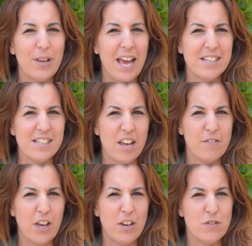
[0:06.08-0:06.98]
UK's
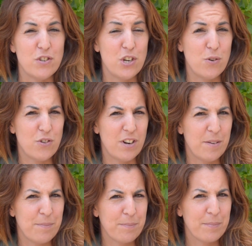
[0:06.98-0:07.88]
Life Coach for Children.
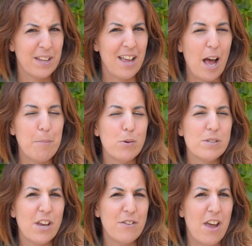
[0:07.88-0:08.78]
I'm
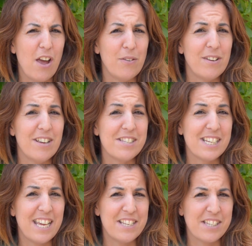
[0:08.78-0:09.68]
also known as
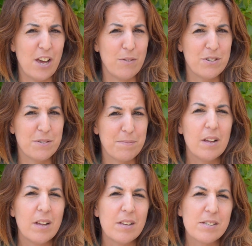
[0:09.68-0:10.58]
the Kids Coach.
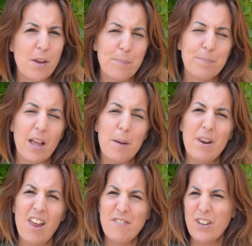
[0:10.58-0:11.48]
So, I'm
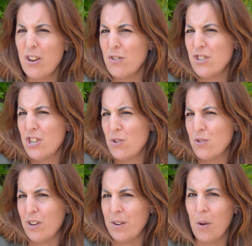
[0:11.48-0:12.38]
a life coach for
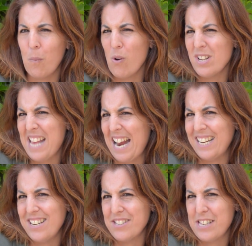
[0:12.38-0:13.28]
children. What
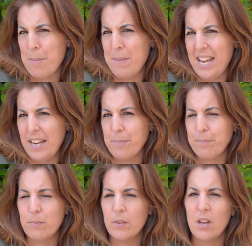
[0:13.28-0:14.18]
exactly does that mean?
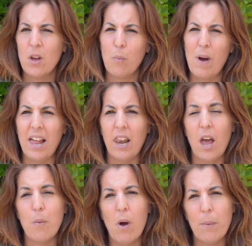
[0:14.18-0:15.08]
Well,
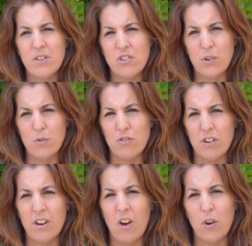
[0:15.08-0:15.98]
I work with
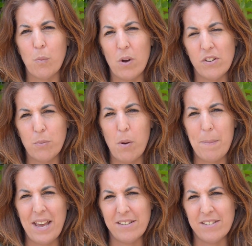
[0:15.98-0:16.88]
children on a one to one
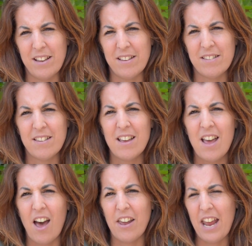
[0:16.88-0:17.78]
basis
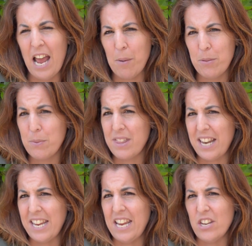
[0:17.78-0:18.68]
and I help them with
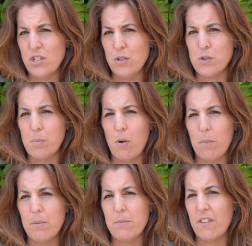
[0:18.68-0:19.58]
any issues or
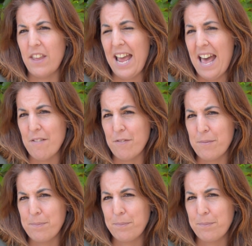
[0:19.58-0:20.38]
problems that they have.